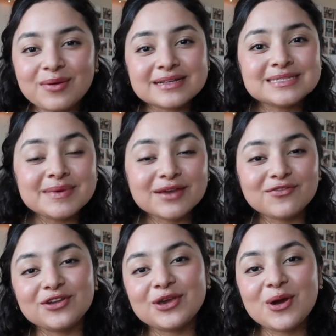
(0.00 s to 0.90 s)
wanted to make a
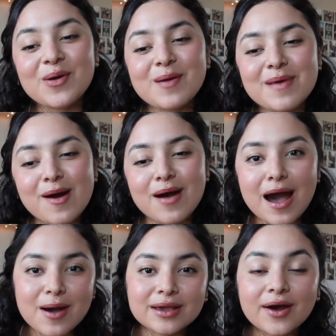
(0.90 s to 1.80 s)
video about
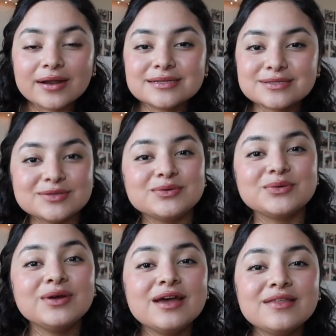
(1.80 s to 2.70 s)
how I got
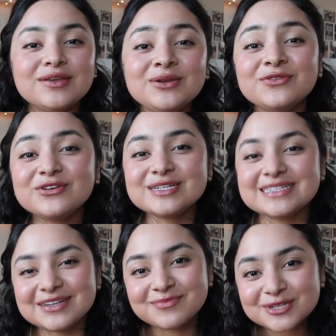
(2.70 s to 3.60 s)
into the
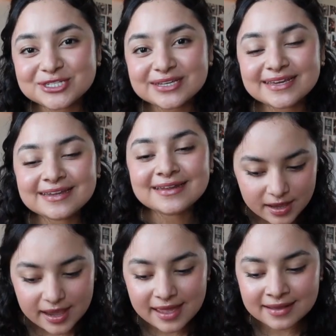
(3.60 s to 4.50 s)
University of Michigan,
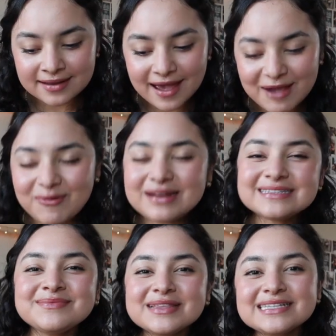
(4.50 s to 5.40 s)
and I wanted
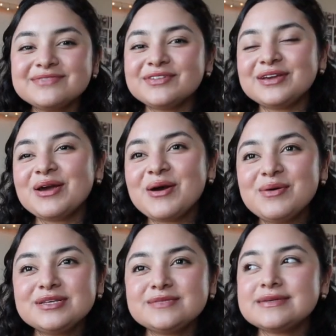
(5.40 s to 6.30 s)
to make this
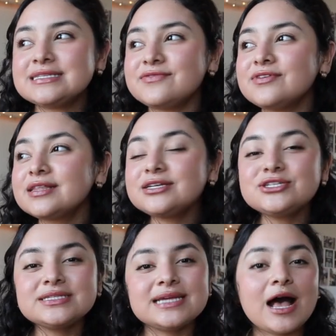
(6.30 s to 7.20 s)
video specifically
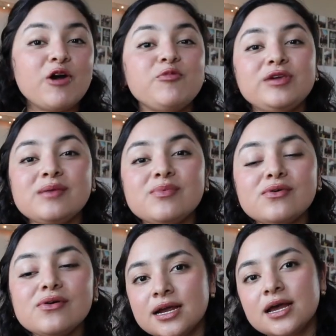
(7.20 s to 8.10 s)
just to help
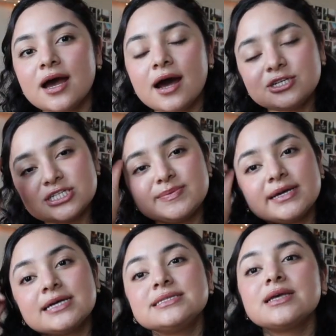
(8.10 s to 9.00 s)
people, just
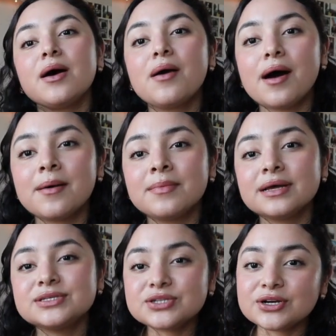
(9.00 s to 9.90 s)
because
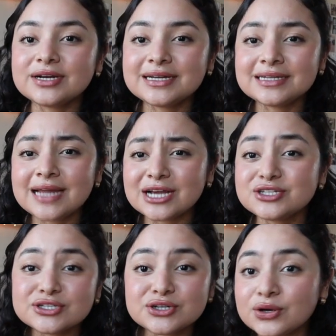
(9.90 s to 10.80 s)
I
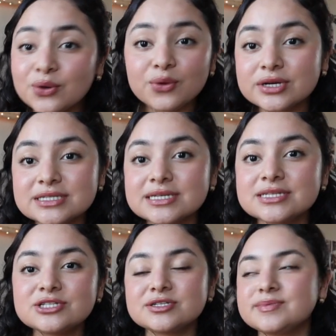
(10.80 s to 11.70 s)
took certain
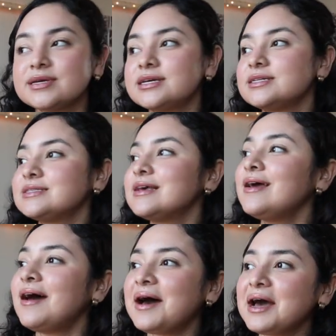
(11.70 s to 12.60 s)
courses, just because
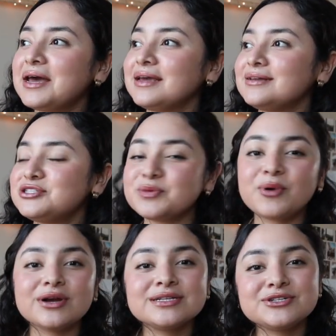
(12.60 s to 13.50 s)
I took
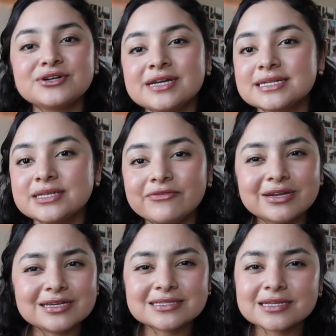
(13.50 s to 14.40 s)
part in certain
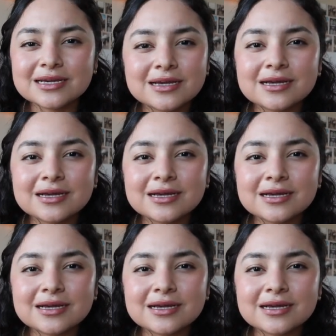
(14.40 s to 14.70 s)
activities.